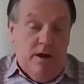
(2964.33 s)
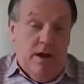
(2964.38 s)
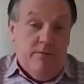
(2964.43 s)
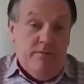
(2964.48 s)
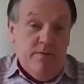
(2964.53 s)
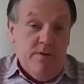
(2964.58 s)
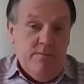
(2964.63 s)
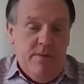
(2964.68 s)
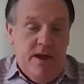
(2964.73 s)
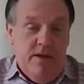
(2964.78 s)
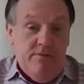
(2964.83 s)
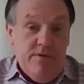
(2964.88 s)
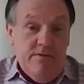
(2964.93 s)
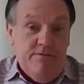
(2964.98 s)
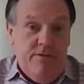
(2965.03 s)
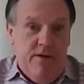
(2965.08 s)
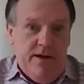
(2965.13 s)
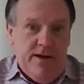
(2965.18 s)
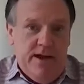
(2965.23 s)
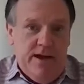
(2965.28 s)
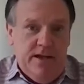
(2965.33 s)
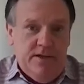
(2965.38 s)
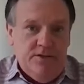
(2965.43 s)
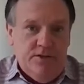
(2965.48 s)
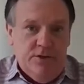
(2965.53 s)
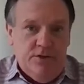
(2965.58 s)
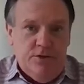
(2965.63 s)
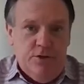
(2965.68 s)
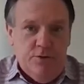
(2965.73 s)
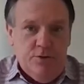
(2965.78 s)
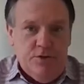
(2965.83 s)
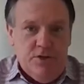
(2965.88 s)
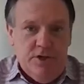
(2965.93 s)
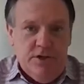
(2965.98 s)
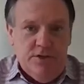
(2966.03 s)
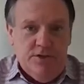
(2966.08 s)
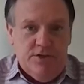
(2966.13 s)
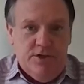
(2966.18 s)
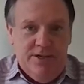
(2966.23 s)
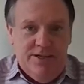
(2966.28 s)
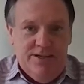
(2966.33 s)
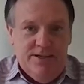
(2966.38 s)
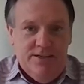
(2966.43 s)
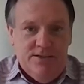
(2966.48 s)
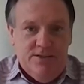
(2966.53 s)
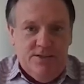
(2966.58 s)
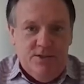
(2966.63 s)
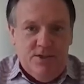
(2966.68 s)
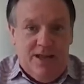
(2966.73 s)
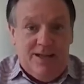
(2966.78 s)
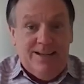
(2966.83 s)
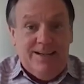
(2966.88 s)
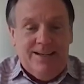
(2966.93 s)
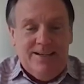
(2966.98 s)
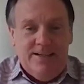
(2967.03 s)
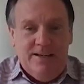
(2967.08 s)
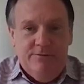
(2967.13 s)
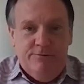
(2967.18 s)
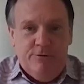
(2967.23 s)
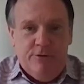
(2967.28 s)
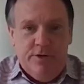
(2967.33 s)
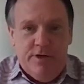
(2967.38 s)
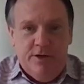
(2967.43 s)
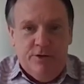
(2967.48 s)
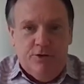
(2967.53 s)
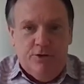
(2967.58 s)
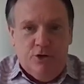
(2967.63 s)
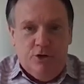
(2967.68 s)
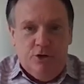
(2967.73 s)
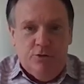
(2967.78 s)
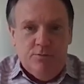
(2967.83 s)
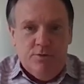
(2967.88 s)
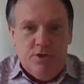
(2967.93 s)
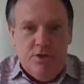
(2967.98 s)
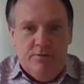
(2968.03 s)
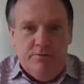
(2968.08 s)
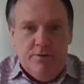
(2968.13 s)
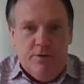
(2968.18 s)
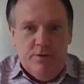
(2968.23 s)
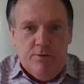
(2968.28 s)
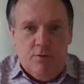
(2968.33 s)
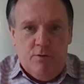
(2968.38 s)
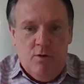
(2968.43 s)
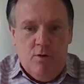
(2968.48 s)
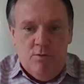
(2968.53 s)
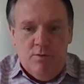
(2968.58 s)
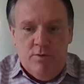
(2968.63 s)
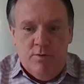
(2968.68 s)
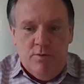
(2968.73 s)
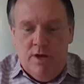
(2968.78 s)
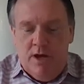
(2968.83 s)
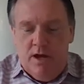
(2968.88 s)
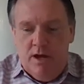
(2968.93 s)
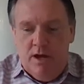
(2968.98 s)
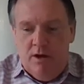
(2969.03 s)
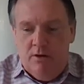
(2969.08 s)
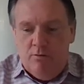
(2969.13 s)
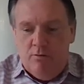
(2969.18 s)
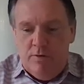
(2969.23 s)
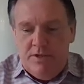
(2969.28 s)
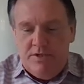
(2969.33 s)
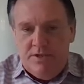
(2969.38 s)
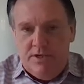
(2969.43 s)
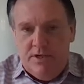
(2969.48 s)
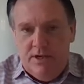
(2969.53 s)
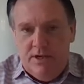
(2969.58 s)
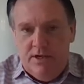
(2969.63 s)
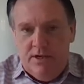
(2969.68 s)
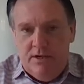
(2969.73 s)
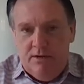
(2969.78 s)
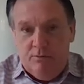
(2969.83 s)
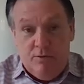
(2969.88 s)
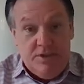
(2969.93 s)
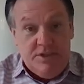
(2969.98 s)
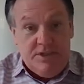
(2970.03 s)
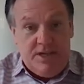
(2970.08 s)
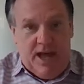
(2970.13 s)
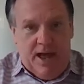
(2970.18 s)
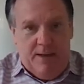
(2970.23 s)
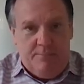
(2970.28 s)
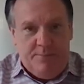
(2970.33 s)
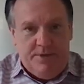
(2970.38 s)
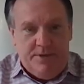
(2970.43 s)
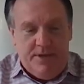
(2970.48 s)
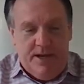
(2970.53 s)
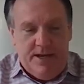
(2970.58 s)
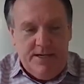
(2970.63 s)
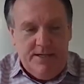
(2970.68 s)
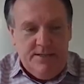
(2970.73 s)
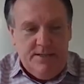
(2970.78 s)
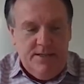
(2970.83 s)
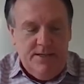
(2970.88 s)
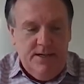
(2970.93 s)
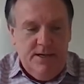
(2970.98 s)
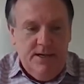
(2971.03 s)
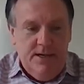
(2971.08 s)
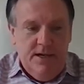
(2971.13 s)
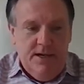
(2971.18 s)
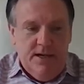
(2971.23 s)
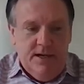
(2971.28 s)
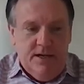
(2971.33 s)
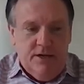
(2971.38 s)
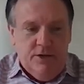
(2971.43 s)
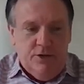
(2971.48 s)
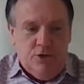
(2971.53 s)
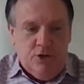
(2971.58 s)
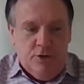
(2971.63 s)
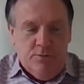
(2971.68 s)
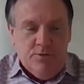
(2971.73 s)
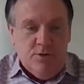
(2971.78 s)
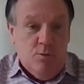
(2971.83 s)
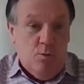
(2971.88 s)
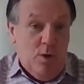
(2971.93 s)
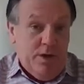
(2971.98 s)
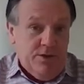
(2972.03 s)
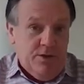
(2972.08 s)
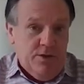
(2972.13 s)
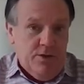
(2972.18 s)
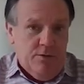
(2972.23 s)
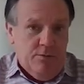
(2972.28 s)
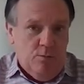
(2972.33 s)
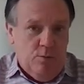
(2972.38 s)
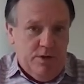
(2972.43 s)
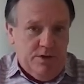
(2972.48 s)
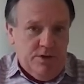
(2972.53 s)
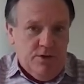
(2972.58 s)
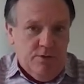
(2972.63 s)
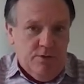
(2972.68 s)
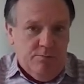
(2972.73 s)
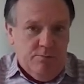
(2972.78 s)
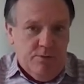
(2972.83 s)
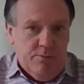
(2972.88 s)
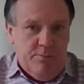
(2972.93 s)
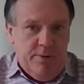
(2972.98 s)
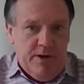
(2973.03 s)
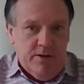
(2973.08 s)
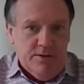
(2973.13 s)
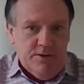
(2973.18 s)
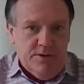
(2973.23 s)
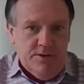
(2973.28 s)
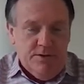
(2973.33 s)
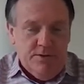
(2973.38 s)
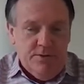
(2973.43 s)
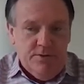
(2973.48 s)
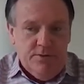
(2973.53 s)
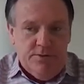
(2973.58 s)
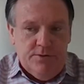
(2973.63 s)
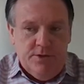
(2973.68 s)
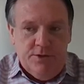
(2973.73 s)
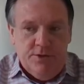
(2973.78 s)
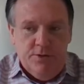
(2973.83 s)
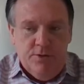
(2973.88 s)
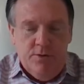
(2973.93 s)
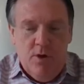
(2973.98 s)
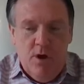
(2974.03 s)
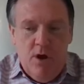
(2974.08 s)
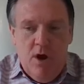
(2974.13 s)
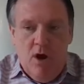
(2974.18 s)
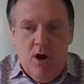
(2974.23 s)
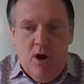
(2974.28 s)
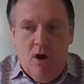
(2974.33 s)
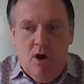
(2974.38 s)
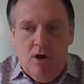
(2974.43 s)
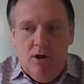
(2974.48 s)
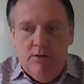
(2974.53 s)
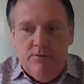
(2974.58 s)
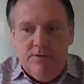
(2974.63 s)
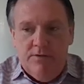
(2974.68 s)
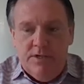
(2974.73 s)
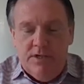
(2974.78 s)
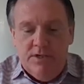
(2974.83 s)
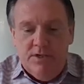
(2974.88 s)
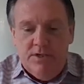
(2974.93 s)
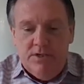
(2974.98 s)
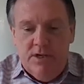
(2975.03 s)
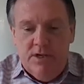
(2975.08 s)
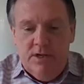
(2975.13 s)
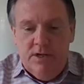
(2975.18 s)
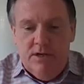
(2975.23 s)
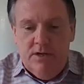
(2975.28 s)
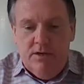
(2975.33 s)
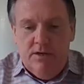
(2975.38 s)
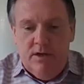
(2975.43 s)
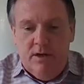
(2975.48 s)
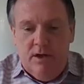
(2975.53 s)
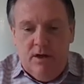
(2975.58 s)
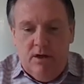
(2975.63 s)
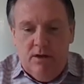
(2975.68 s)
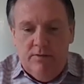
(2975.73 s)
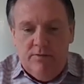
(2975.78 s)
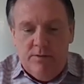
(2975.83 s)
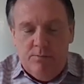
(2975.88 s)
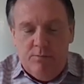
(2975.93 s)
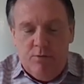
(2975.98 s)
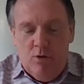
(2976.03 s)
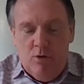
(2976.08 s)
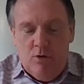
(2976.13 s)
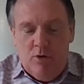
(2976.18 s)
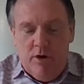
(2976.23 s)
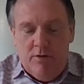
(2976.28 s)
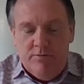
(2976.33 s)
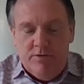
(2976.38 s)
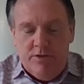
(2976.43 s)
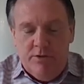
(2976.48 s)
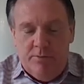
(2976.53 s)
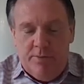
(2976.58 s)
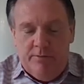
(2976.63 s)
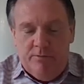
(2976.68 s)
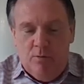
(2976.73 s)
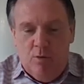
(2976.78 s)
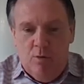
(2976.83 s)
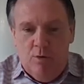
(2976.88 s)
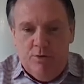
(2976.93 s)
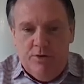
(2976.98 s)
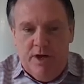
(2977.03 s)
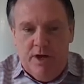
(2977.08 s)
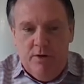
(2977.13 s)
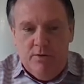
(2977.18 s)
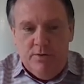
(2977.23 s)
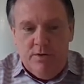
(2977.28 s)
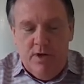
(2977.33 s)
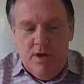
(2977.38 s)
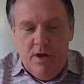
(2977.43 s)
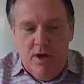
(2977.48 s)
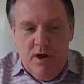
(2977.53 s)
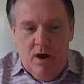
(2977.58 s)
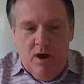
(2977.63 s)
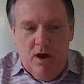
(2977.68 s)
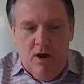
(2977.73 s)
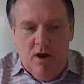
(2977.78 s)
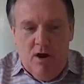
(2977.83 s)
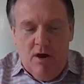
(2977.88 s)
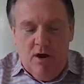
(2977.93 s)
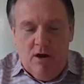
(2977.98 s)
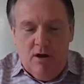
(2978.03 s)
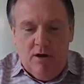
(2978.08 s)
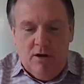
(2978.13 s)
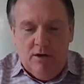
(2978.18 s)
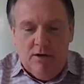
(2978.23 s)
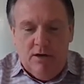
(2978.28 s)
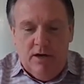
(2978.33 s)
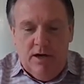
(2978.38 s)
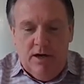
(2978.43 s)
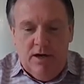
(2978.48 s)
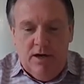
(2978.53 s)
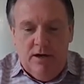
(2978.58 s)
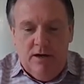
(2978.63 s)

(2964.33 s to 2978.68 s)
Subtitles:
every financial institution is slightly different in terms of their own risk appetite, in terms of what they're prepared to do. All of the programs that have been rolled out are